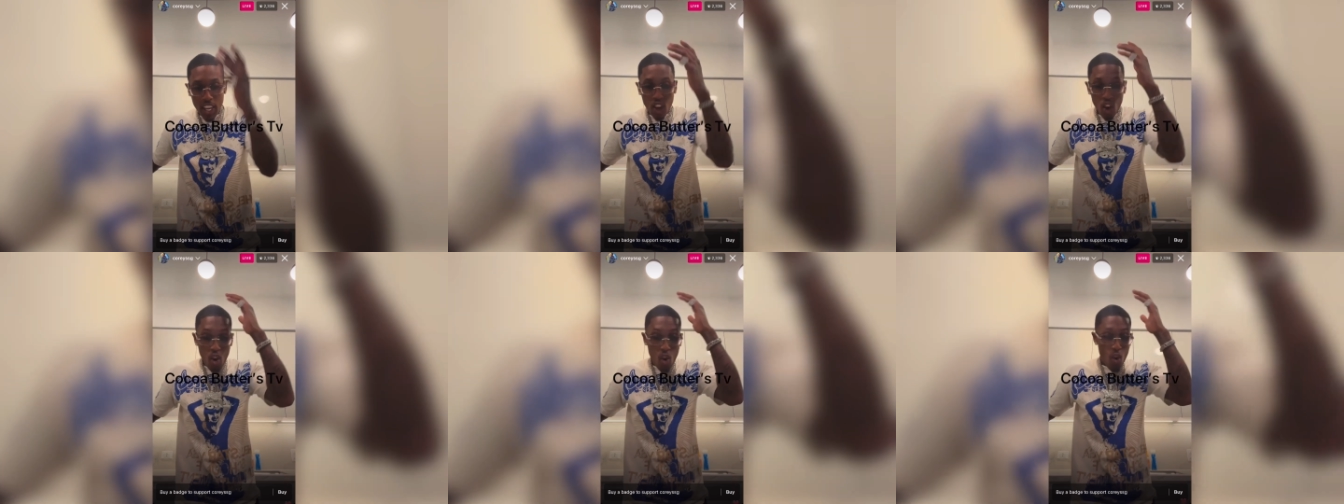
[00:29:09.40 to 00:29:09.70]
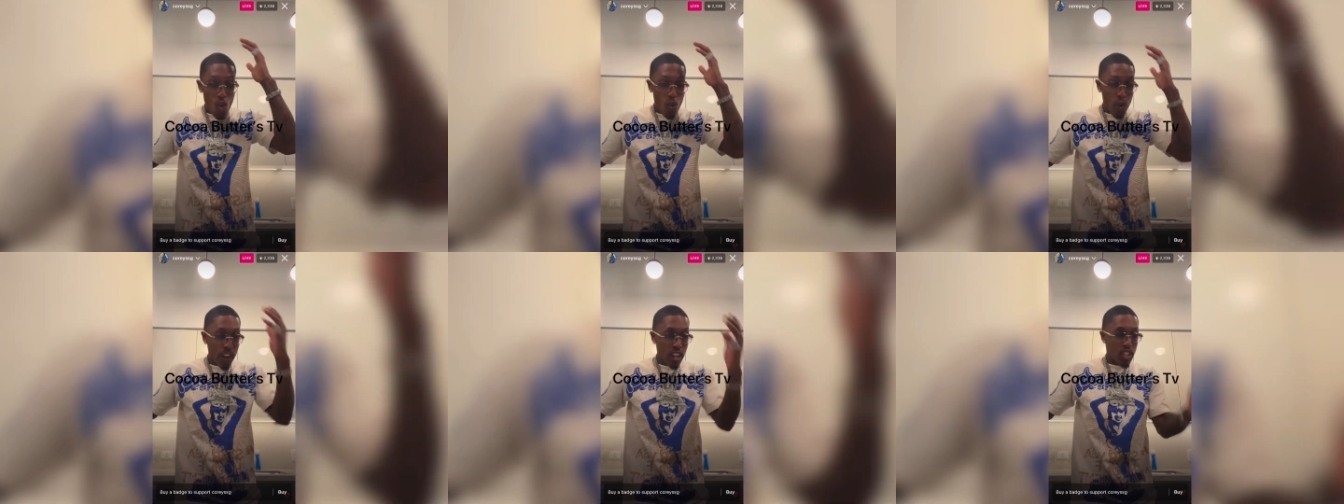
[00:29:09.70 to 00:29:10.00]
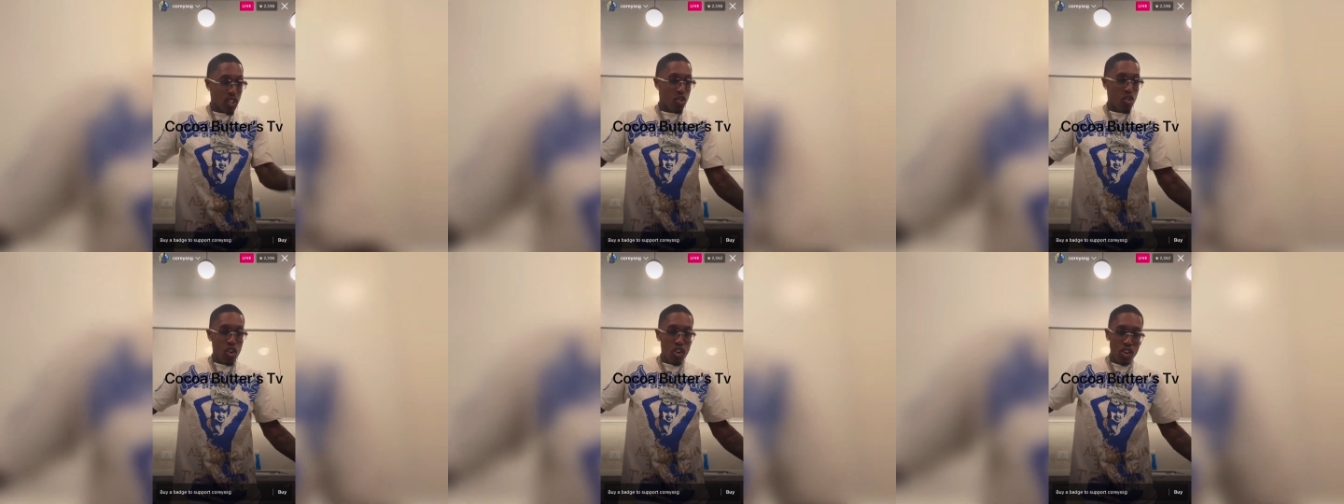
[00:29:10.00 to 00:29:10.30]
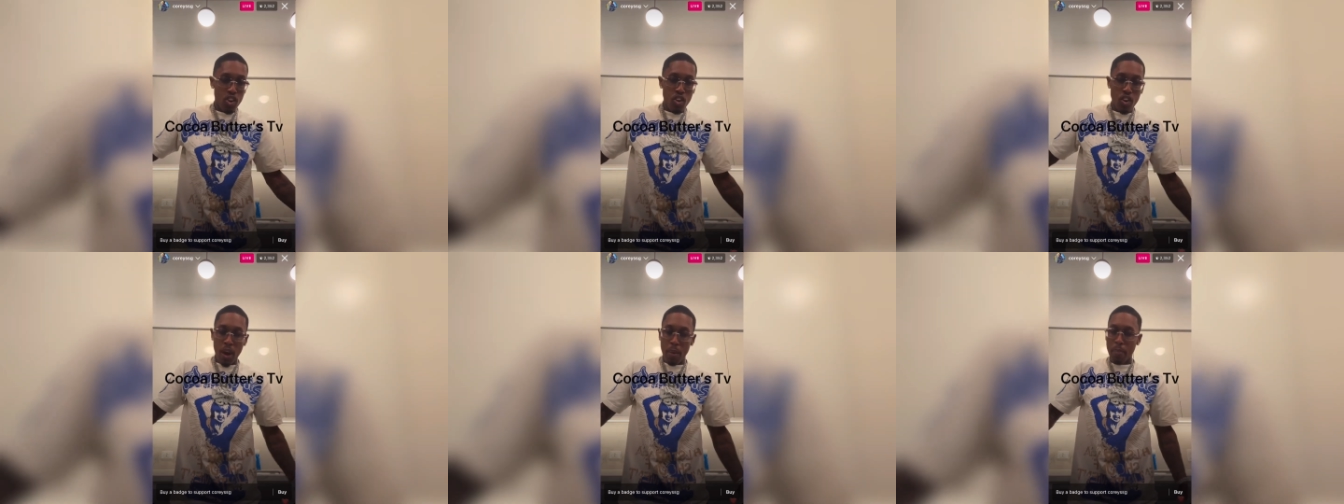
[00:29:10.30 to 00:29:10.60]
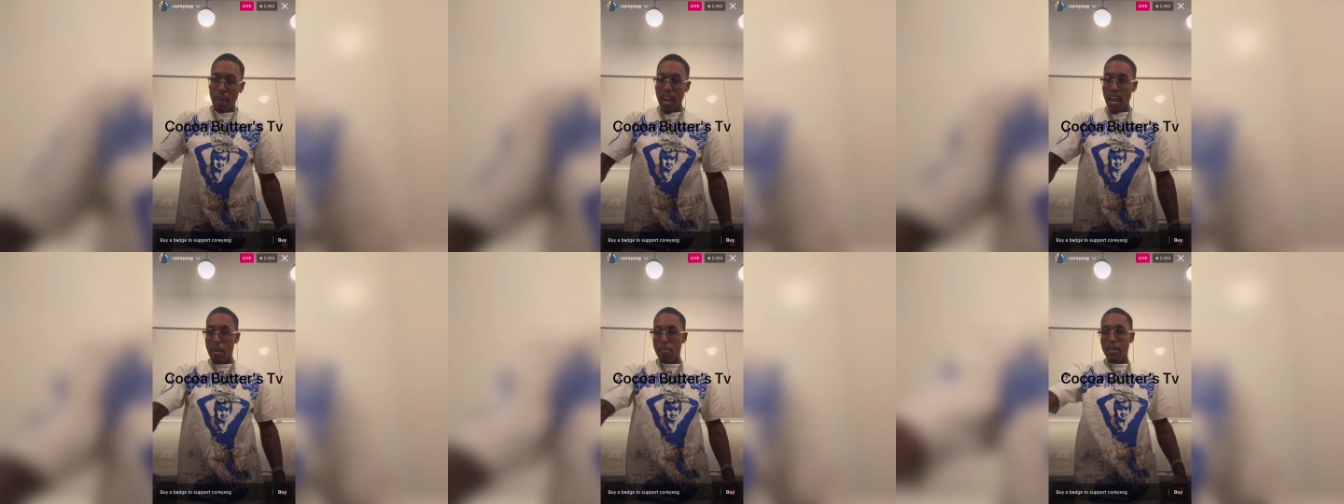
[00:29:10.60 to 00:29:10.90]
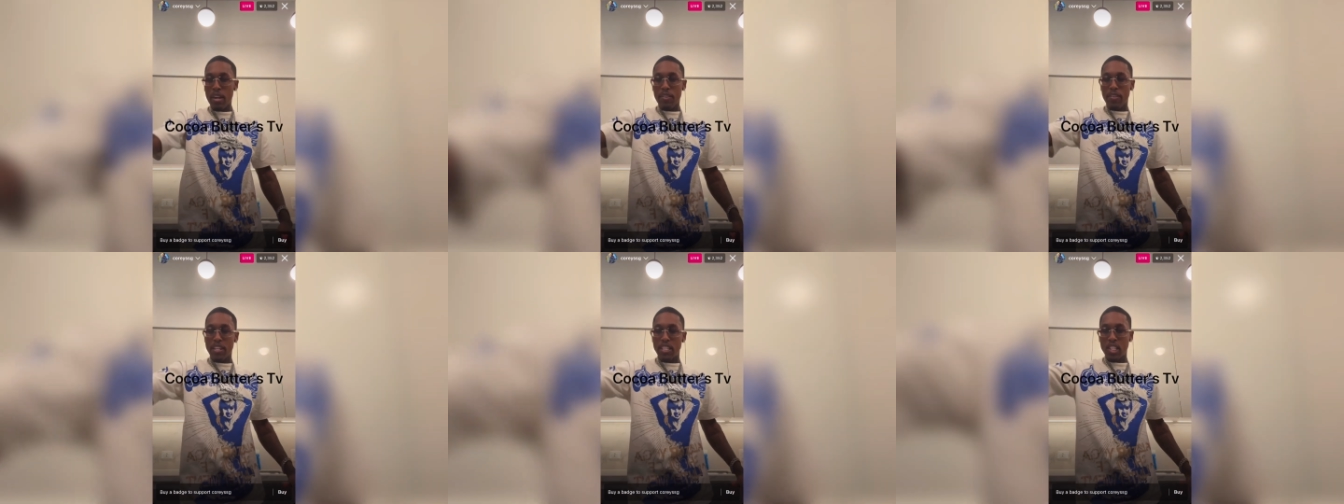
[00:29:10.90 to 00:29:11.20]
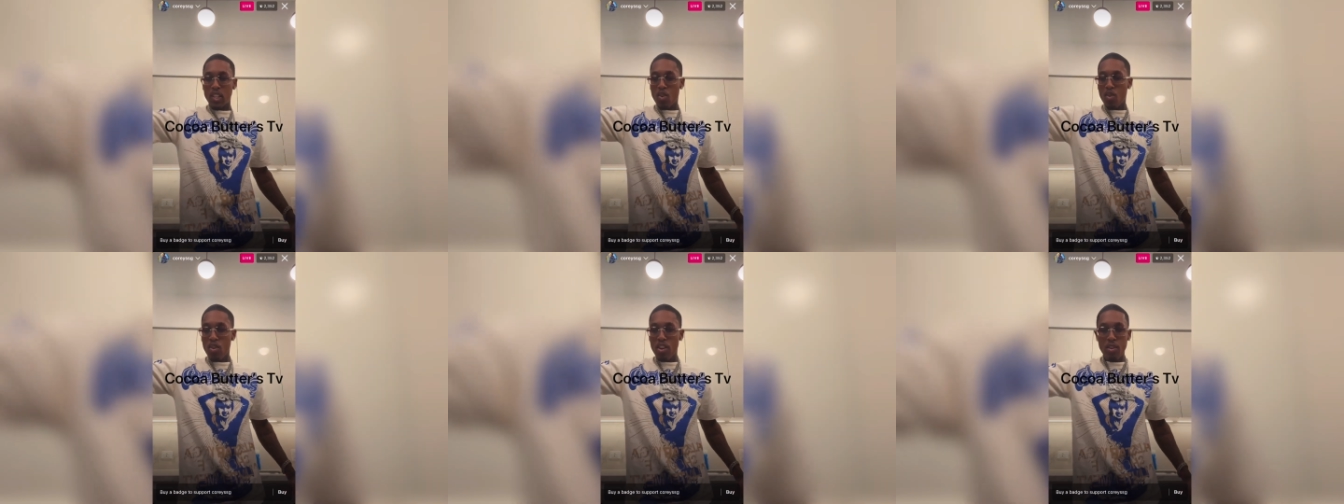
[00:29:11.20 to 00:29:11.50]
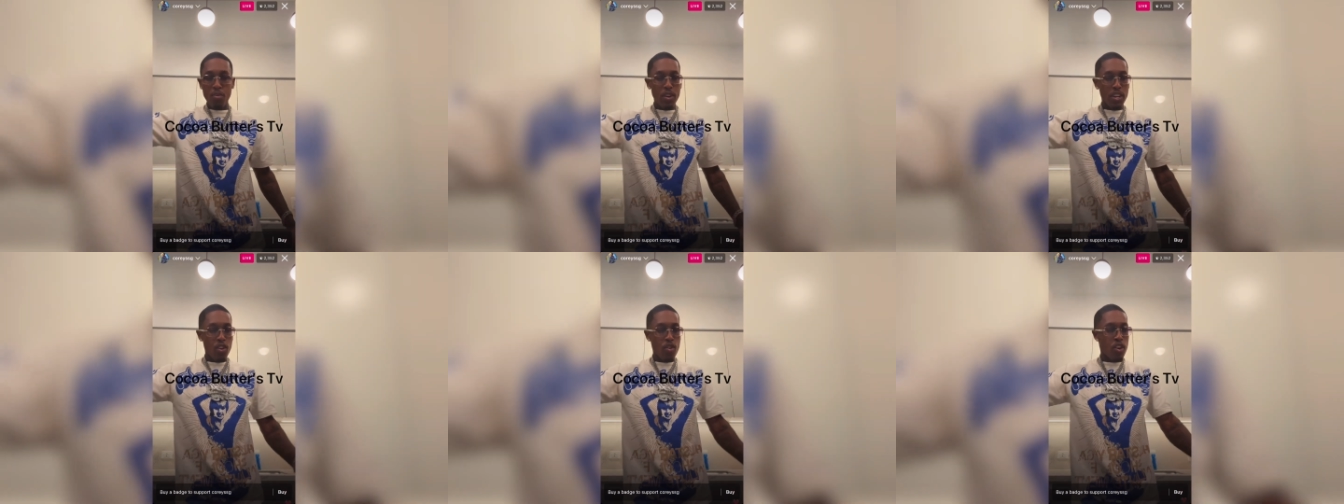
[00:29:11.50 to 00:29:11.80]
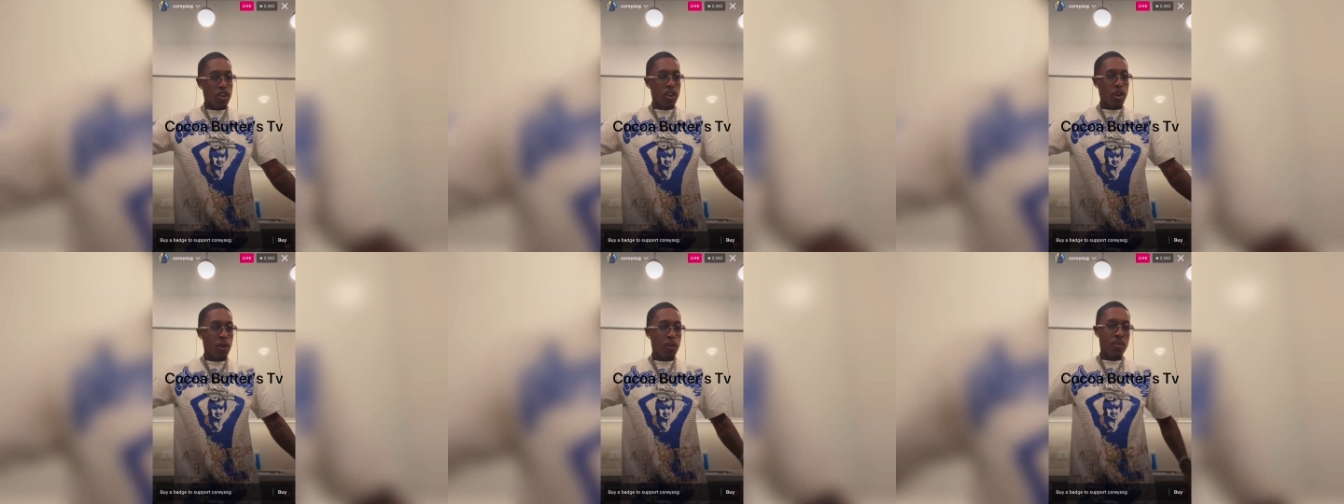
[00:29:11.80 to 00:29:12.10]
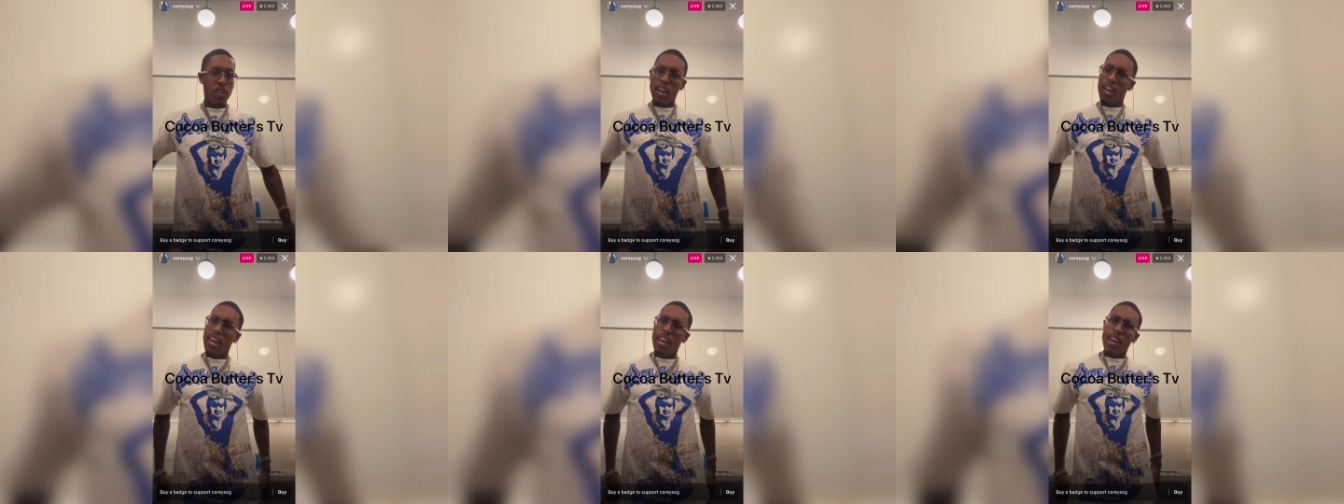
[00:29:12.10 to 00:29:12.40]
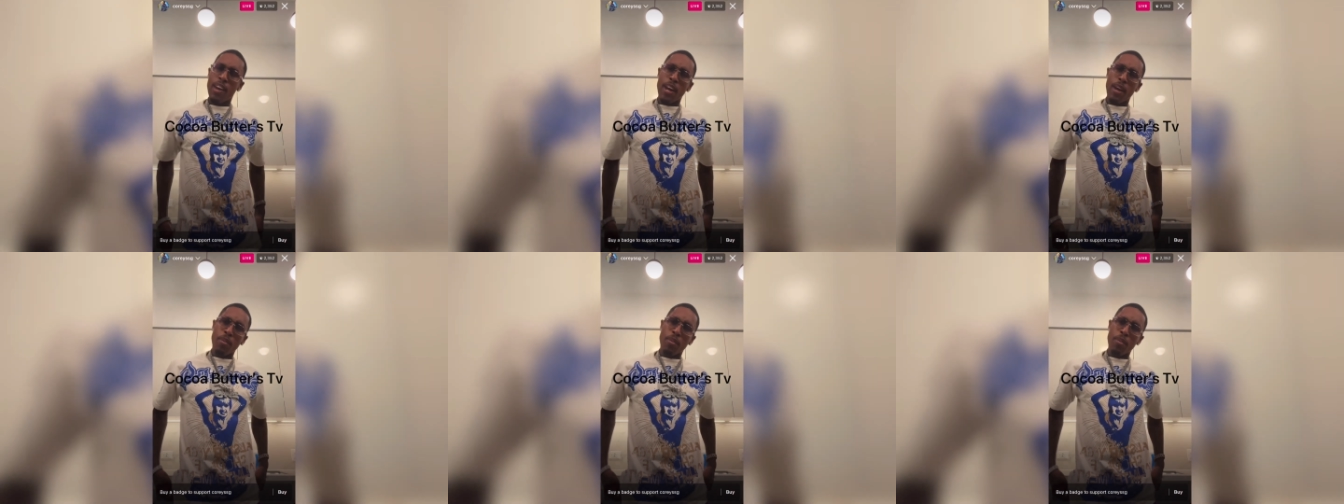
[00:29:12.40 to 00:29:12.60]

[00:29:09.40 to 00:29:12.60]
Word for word: I'm like, yo, what is going on? I paid money for this lawyer. What's going on?